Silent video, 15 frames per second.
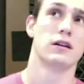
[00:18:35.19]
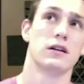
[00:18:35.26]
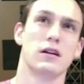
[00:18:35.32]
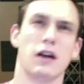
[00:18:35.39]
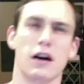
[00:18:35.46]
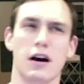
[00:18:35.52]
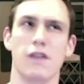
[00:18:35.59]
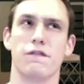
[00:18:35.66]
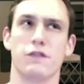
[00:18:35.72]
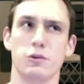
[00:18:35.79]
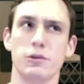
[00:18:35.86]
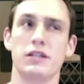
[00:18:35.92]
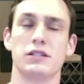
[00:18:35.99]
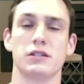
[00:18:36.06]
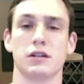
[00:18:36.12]
A few
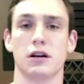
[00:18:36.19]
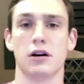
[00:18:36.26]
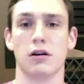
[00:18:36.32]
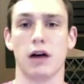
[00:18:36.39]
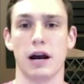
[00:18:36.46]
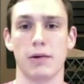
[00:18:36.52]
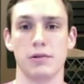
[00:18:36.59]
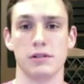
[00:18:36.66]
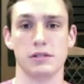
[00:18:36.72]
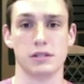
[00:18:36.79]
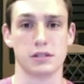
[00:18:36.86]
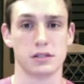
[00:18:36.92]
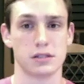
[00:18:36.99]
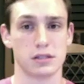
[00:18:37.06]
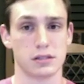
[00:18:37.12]
weeks ago, I
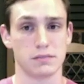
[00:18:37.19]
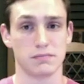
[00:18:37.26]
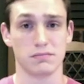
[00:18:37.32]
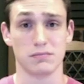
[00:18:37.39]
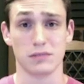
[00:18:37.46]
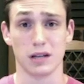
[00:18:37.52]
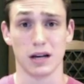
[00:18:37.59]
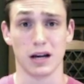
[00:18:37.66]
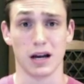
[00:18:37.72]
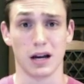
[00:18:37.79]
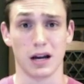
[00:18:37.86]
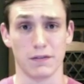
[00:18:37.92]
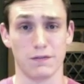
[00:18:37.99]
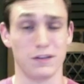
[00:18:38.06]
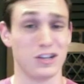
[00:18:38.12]
was
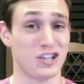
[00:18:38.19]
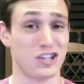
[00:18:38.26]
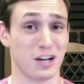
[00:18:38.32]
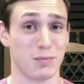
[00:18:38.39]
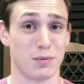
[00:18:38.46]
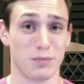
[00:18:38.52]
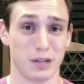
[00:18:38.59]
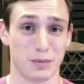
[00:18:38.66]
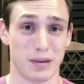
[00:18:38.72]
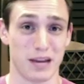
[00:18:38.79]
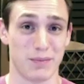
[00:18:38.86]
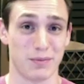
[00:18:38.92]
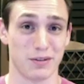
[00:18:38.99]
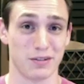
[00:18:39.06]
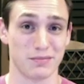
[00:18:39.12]
finishing up a big
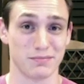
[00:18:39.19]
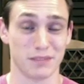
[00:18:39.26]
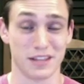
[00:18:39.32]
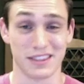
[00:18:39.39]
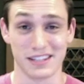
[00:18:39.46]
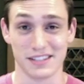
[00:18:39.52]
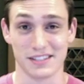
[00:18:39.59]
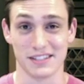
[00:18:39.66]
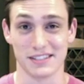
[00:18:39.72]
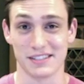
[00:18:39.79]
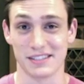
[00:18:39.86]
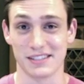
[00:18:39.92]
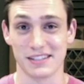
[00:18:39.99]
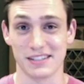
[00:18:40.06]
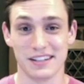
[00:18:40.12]
paper, my
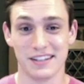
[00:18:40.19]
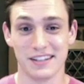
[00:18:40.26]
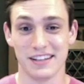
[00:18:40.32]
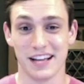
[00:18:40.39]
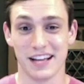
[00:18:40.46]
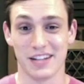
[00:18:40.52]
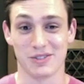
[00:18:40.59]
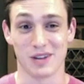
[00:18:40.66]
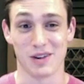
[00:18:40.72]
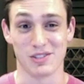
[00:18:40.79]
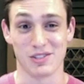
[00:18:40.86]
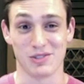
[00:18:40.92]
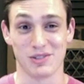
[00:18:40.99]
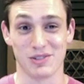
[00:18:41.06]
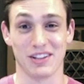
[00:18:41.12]
thesis. And so I was
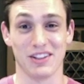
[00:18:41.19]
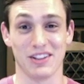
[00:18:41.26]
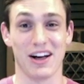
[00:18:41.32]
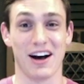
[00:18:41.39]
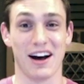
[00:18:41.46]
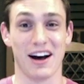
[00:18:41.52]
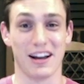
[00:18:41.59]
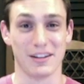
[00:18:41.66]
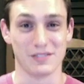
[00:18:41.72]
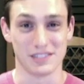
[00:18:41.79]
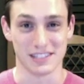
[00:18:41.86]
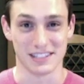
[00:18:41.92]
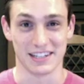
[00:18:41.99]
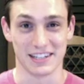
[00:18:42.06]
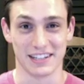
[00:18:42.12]
doing a lot of
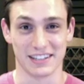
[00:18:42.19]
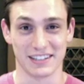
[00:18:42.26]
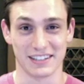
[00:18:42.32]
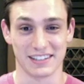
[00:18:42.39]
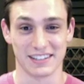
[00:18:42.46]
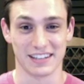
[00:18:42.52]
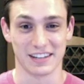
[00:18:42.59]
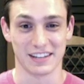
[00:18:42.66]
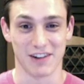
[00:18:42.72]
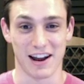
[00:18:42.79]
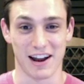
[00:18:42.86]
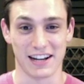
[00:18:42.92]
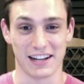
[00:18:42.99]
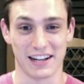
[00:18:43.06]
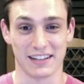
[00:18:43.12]
sitting and
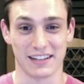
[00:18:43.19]
writing.